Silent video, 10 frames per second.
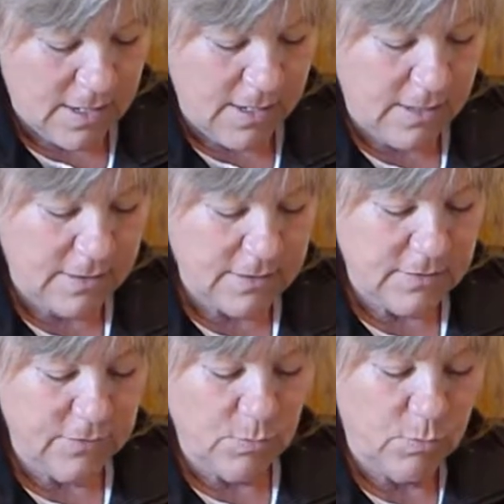And
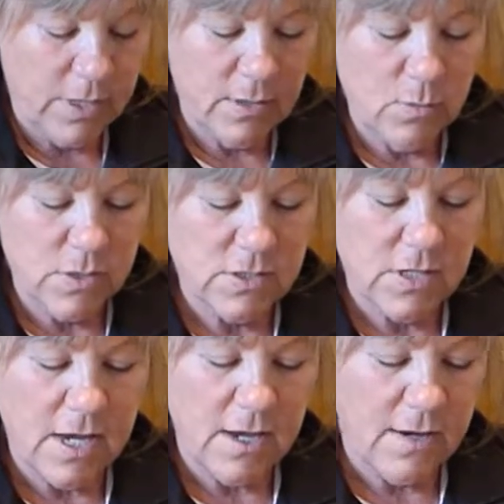if the bread
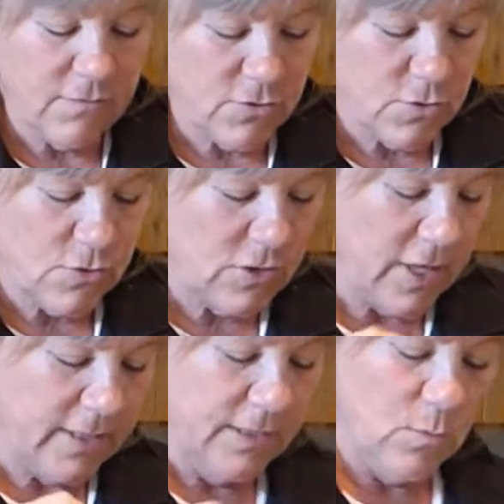was ever so
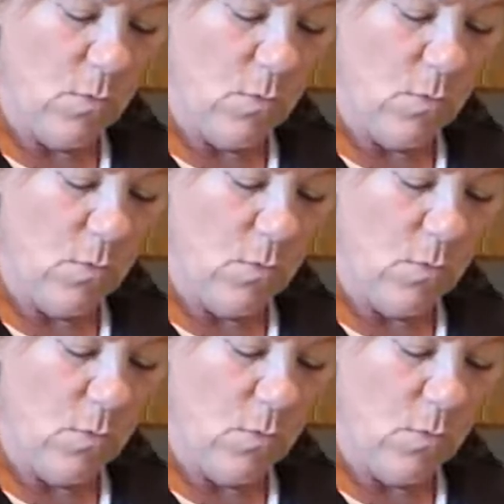slightly